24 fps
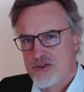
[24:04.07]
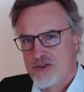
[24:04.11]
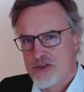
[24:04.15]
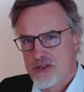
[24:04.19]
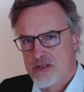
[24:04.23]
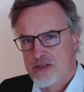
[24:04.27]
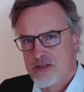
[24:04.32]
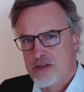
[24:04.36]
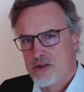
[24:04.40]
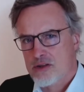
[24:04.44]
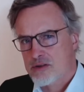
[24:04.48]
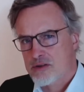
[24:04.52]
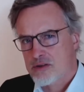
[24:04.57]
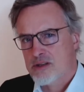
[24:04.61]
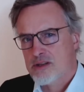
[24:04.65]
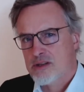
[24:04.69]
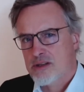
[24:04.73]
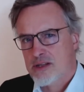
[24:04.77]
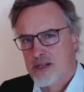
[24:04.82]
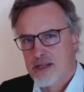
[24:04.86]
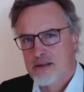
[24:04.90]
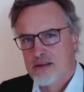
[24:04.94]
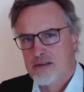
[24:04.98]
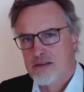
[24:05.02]
just looking
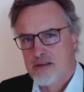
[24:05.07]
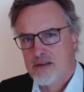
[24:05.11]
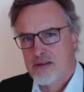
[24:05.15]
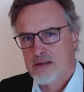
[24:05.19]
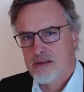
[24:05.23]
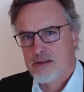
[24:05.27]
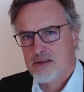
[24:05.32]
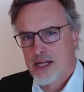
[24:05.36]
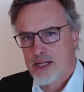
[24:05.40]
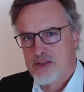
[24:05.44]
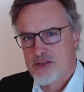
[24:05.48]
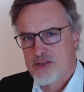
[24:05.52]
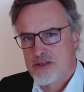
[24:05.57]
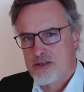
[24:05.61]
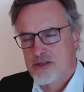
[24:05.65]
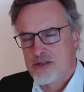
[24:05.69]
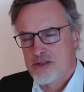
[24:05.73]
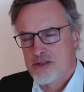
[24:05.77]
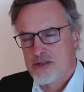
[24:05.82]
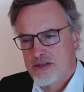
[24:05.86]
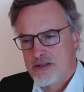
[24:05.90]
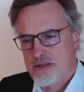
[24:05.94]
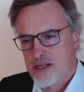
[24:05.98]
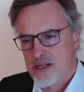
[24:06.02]
at the
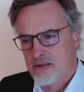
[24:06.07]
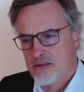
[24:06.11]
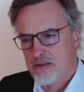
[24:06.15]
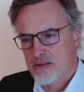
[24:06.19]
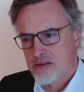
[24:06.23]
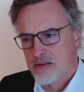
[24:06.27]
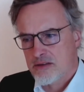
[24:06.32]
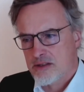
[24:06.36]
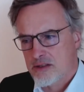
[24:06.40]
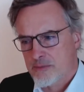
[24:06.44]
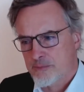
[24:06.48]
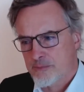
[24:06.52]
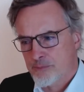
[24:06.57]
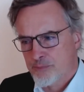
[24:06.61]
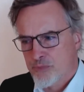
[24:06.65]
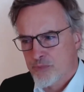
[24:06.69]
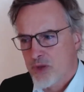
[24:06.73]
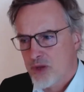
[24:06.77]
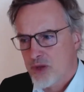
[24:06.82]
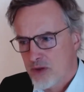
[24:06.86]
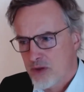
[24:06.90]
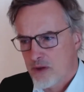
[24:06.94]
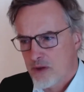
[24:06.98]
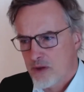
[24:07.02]
actions and the
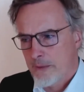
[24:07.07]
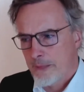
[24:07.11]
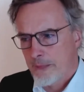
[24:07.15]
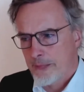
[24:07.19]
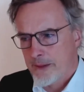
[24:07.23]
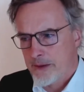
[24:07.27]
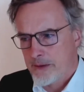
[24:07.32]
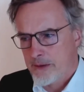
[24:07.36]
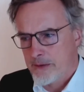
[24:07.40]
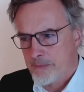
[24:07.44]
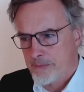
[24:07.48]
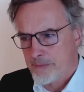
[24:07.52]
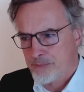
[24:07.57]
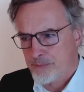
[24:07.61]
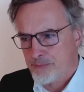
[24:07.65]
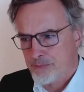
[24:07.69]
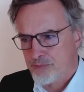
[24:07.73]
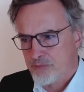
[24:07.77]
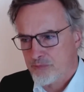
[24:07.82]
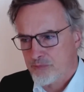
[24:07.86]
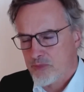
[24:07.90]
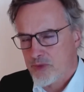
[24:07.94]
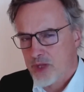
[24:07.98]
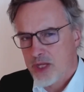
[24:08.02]

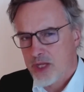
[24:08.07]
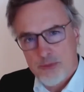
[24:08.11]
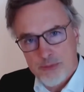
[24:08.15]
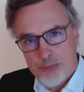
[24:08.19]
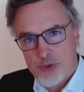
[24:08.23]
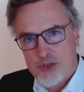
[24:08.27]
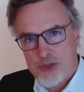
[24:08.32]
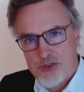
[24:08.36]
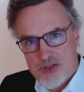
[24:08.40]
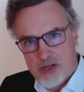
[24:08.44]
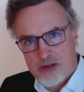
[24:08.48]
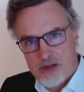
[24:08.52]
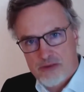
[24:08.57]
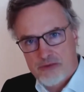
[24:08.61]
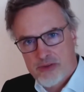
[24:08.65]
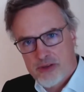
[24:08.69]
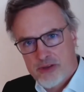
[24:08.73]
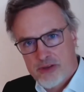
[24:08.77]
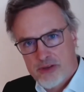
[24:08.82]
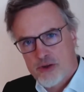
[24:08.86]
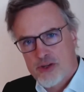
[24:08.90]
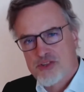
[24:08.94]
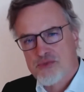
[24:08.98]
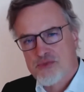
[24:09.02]
inputs of the
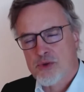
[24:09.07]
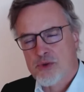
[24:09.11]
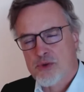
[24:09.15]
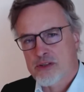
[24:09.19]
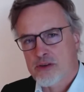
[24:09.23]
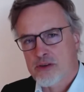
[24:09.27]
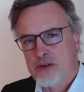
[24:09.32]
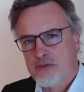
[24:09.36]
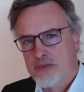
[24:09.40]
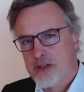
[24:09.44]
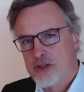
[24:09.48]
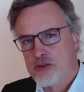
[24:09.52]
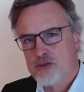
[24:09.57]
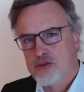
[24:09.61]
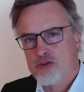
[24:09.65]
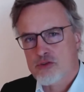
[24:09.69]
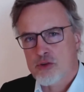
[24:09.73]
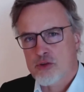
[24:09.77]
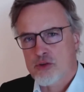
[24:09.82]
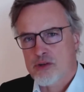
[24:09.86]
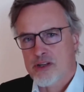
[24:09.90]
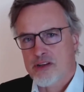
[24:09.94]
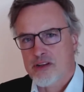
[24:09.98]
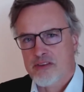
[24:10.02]
first one, of the
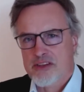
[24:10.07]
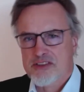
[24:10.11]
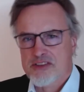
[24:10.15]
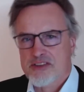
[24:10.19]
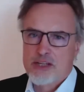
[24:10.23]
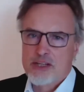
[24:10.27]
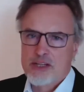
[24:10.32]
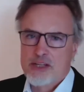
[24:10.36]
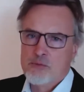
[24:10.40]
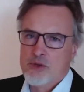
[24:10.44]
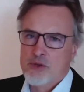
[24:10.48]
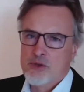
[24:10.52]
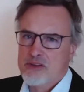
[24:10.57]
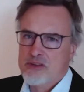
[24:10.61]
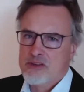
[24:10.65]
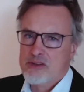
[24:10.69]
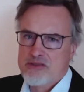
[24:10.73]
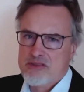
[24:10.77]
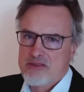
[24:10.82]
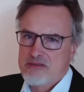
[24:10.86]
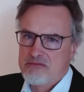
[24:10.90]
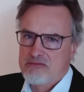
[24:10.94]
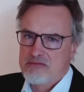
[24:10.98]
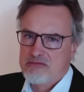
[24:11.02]
controller. The second one
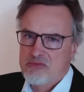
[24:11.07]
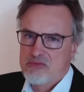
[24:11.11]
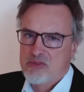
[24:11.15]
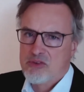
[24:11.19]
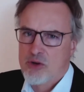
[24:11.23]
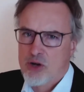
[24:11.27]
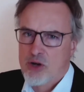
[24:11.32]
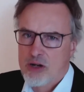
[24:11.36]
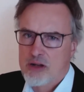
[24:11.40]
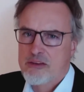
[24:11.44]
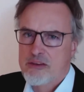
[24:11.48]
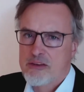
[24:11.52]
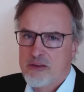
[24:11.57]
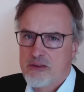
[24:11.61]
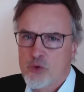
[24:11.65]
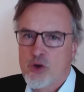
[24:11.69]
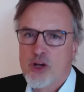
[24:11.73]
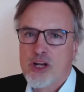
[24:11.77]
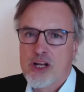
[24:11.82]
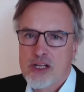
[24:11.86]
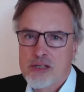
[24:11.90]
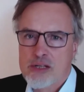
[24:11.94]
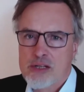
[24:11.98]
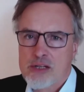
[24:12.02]
is called the
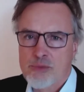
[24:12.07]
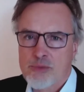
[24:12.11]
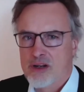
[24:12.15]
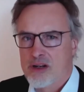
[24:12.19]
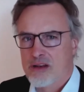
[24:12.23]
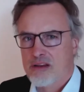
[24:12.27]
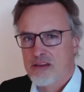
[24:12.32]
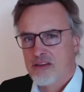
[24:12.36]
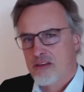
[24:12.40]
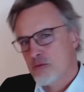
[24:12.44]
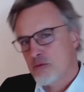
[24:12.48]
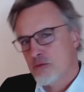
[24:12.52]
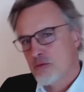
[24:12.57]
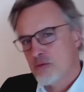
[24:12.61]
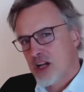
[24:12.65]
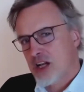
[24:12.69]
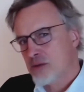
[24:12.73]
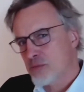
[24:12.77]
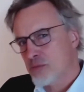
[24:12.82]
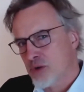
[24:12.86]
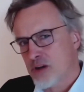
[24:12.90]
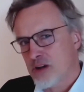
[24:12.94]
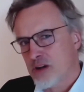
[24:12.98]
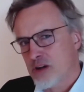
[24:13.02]
world model, the
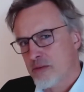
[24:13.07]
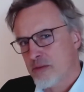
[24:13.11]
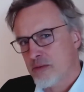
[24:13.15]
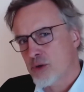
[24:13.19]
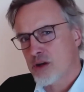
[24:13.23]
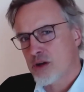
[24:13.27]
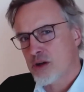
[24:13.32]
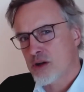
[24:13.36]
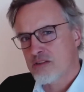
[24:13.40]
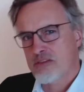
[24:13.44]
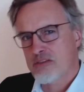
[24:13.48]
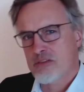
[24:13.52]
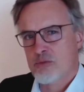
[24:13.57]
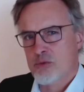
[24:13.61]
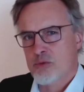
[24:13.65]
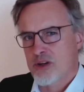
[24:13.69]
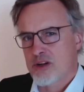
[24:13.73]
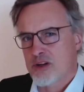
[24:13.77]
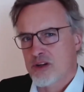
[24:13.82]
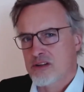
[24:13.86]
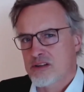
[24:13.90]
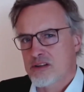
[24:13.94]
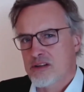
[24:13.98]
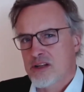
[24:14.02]
model of the
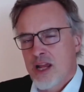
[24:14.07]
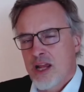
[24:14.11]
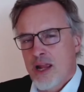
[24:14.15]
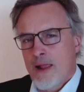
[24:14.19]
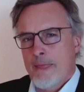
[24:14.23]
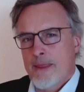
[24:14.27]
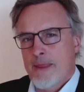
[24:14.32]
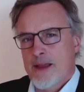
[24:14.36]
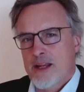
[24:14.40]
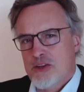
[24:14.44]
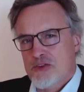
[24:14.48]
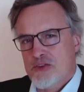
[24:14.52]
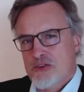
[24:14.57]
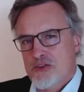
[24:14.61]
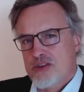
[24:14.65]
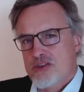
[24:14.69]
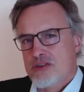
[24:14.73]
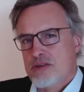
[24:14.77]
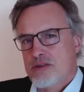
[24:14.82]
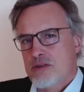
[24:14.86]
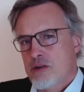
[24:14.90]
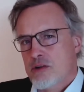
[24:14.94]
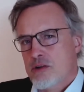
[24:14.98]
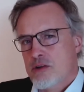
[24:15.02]
world. And it's
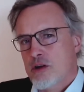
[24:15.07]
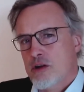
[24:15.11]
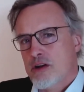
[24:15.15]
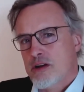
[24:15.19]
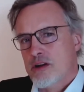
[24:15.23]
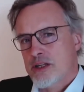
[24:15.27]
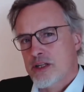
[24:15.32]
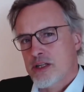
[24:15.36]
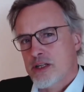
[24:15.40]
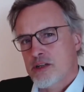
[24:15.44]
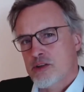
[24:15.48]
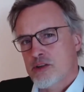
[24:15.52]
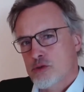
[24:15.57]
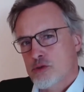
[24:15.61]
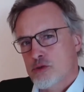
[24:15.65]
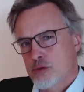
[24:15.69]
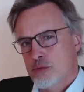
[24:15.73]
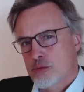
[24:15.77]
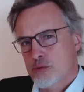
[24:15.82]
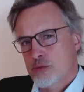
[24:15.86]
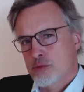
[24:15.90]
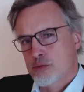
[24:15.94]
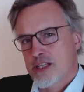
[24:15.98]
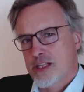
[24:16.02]
just learning to
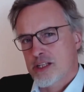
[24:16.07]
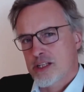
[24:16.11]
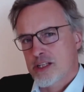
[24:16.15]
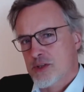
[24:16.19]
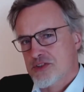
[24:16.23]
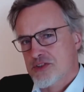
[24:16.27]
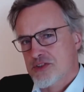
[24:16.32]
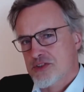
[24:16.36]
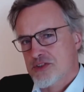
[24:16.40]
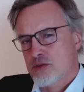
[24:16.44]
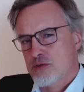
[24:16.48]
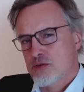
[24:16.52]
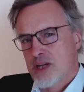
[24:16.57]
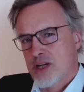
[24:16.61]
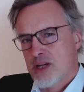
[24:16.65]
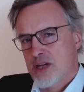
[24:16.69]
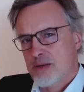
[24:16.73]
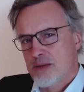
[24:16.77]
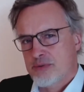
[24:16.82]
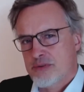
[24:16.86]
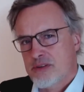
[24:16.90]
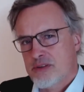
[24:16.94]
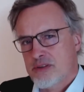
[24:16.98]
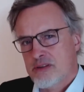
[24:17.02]
predict what's going to
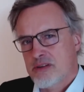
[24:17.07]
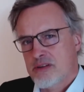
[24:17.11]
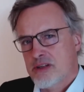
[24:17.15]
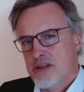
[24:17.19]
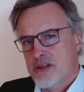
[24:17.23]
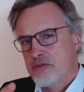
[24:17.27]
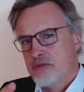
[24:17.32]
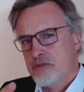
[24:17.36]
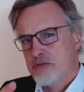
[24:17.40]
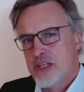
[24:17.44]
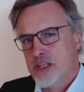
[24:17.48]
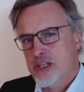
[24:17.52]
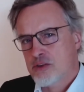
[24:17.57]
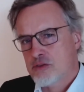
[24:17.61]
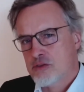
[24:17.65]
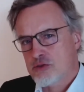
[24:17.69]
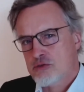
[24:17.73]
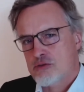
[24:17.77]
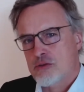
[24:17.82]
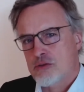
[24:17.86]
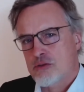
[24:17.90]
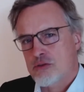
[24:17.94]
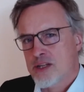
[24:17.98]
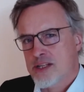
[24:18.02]
happen if the
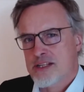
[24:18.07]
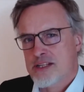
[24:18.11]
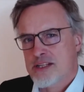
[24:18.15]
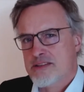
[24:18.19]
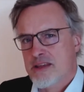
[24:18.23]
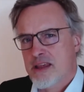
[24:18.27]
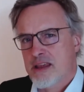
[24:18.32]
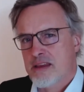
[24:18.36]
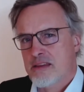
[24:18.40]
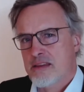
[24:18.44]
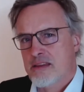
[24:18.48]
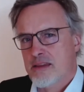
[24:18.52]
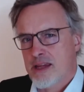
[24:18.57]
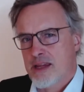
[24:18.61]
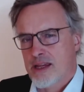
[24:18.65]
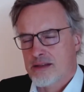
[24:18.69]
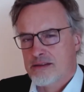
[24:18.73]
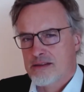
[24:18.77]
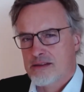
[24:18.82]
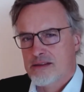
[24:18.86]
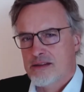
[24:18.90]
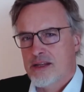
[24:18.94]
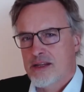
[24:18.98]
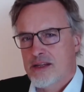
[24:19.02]
controller does that and
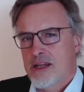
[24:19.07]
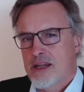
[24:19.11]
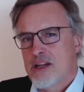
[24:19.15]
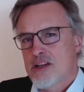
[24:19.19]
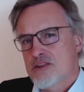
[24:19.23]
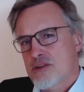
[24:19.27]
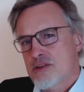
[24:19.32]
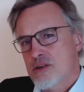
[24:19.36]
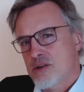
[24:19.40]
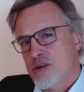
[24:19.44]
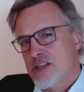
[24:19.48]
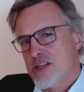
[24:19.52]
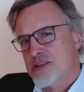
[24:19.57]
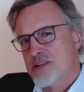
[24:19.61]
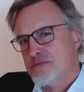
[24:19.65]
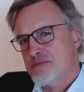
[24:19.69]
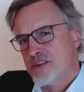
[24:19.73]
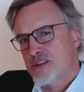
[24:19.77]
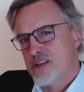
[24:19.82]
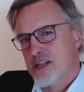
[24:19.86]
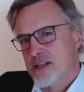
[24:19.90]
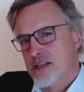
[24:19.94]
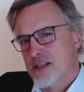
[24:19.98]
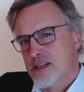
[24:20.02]
that. So it's
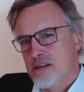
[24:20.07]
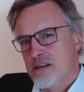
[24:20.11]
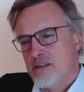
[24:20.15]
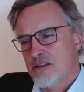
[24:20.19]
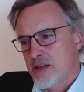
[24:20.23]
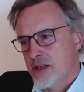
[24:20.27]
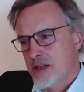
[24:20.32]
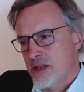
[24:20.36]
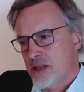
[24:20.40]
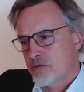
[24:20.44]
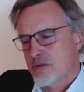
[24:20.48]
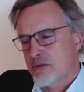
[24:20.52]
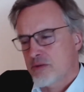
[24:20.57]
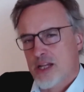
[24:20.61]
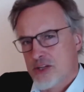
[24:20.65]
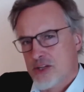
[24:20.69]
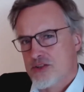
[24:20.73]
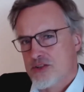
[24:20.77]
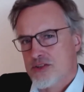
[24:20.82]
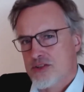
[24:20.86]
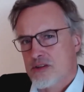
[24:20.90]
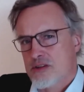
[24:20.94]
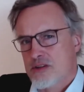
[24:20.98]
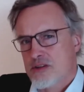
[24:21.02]
predicting the
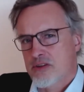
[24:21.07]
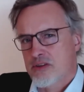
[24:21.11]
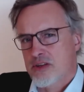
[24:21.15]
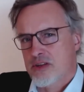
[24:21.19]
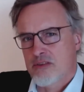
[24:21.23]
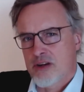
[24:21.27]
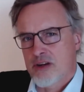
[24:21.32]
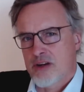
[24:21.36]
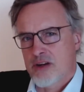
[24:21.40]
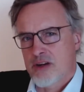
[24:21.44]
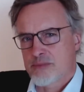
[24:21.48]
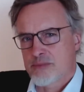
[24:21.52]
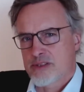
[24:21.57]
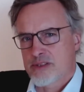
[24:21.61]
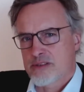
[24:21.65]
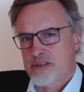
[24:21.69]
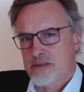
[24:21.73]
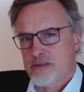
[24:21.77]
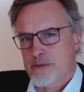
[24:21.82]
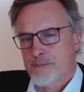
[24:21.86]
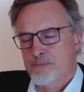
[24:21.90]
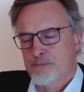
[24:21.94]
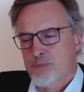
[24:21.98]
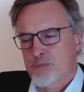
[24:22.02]
reactions of the
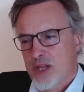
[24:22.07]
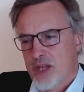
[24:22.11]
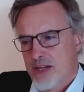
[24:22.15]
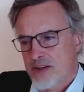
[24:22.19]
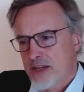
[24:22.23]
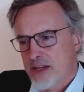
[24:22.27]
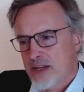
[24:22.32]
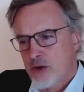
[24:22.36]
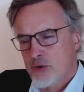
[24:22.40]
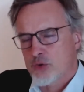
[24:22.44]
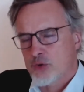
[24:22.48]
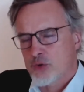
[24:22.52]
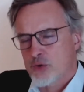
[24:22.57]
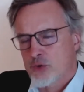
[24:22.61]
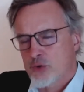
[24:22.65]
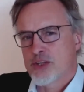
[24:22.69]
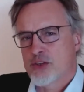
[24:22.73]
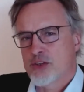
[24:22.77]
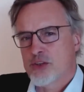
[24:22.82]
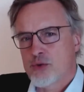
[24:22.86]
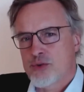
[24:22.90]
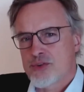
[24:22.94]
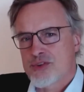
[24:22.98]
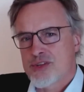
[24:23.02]
environment. And now you can
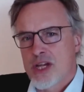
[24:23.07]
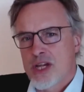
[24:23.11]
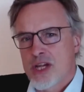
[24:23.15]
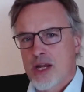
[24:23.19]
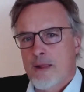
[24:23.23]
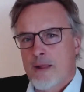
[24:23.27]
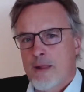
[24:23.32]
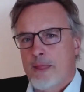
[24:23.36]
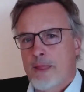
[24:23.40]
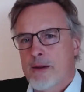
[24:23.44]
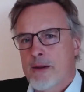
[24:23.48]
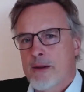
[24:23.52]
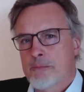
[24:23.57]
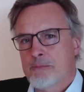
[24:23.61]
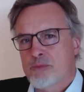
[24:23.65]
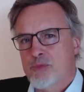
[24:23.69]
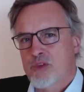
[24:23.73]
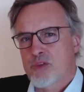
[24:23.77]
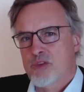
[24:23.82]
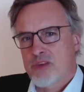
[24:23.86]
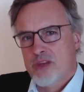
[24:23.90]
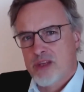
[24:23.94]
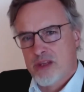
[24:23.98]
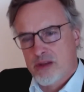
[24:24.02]
use
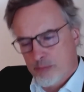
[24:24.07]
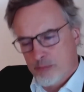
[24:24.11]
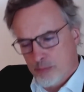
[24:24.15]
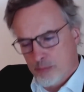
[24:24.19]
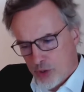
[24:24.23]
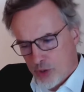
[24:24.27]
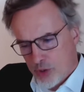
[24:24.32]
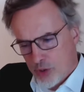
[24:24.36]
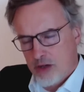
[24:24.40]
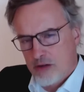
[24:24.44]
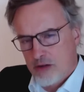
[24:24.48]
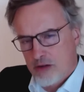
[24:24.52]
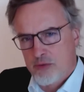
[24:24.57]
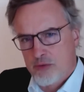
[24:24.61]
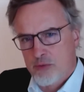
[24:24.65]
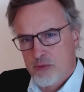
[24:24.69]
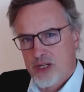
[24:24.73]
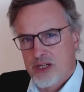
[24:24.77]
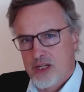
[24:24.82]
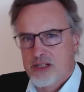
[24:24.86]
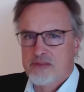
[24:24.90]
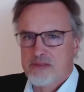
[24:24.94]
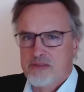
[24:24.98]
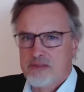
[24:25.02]
the model of the
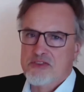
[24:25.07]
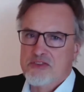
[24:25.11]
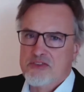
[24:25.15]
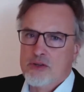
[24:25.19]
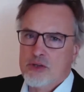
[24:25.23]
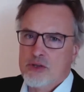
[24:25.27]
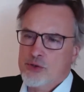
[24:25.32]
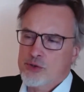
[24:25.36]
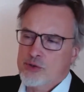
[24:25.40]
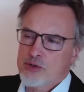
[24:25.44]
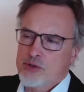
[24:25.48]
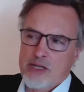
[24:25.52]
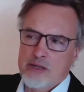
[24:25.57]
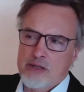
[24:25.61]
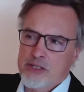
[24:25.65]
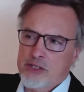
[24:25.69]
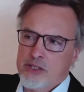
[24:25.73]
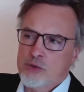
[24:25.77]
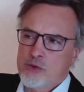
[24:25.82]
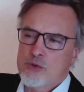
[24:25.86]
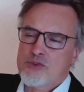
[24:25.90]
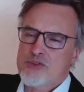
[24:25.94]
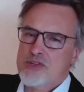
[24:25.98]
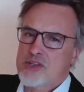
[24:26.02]
world. If it's good, you can
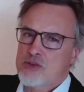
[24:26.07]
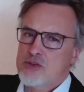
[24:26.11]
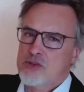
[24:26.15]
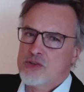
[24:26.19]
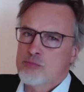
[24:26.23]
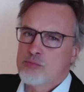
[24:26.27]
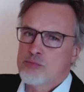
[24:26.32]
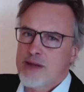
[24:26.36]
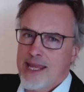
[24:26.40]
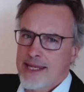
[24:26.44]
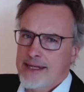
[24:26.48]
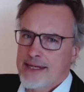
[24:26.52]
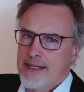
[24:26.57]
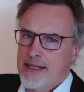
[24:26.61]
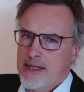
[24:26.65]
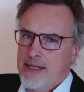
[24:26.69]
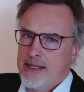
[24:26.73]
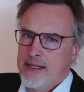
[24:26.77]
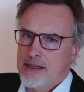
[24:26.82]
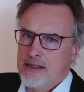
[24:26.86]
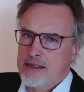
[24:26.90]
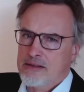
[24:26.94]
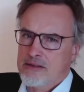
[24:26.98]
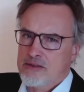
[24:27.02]
use it to plan
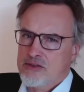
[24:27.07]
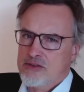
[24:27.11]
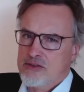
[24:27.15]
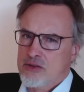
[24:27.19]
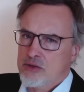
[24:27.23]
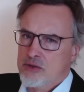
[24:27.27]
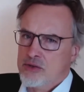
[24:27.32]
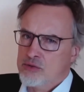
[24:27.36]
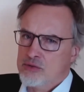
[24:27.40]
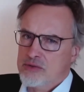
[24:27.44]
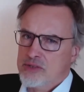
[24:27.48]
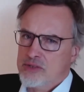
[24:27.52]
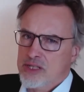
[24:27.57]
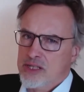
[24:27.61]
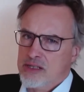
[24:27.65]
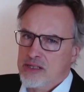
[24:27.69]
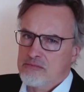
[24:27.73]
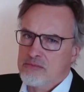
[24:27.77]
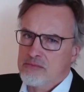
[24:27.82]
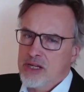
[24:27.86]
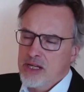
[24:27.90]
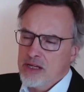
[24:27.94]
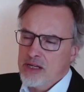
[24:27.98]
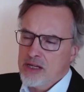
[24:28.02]
ahead. So you can